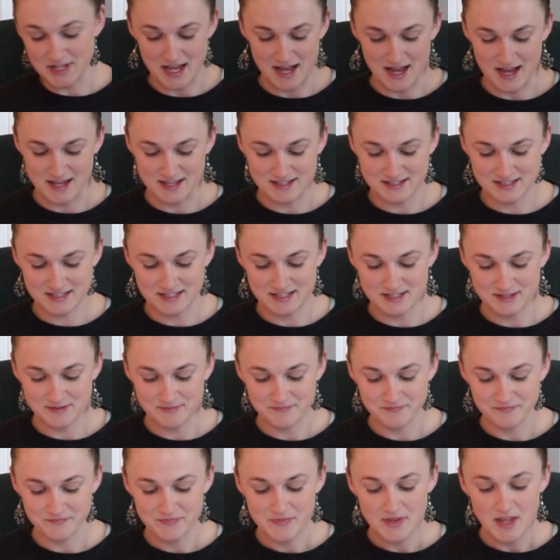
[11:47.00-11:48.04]
asked,
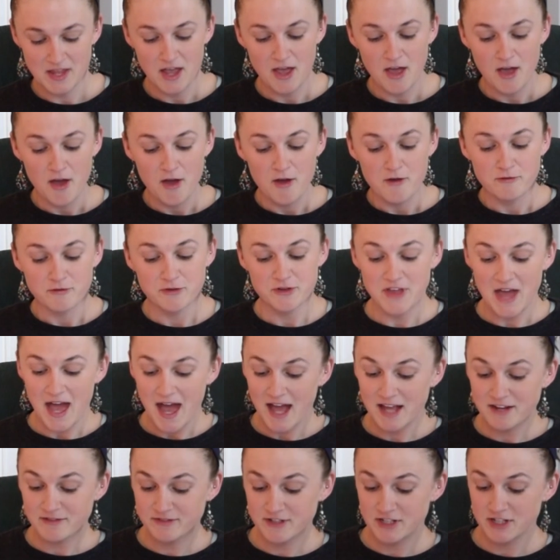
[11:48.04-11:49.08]
for the
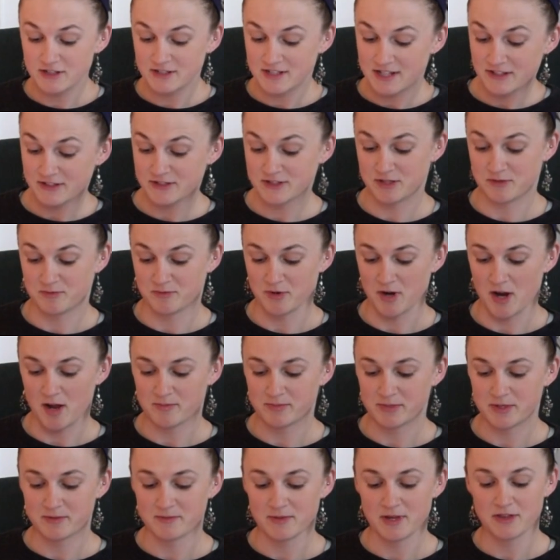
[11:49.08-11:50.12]
Hadwiger-Nelson
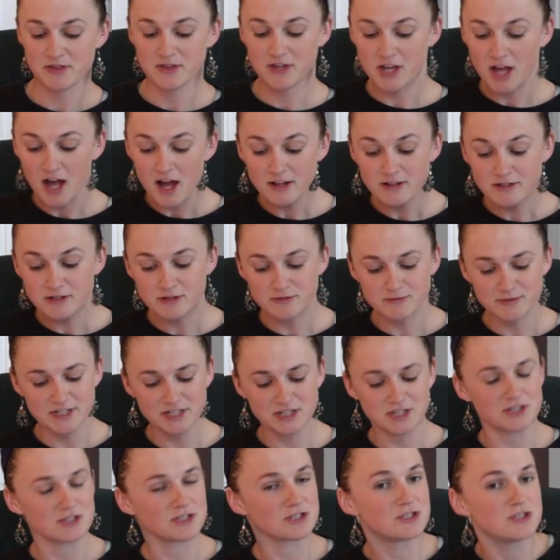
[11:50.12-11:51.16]
problem, the colored
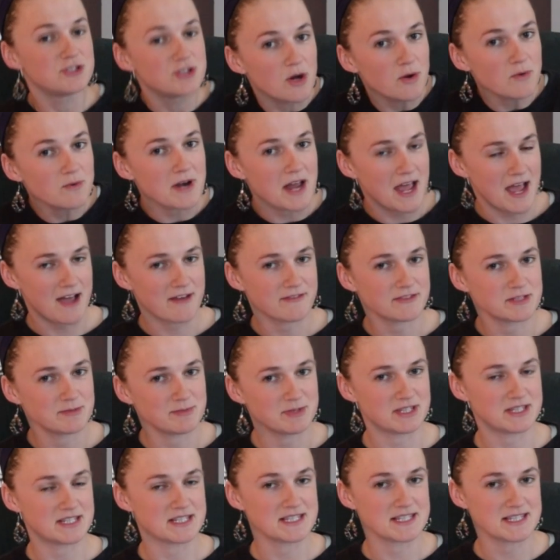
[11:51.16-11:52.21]
regions don't have to
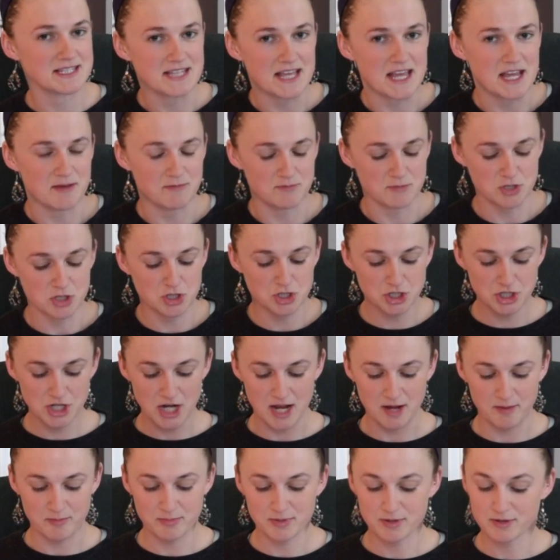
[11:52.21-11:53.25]
be the same
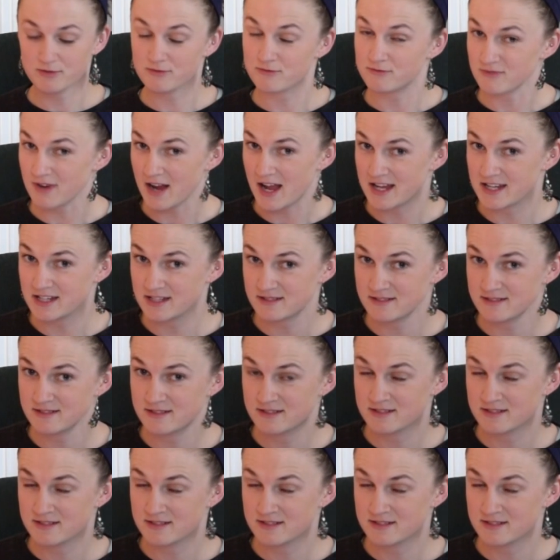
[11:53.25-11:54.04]
shape, right?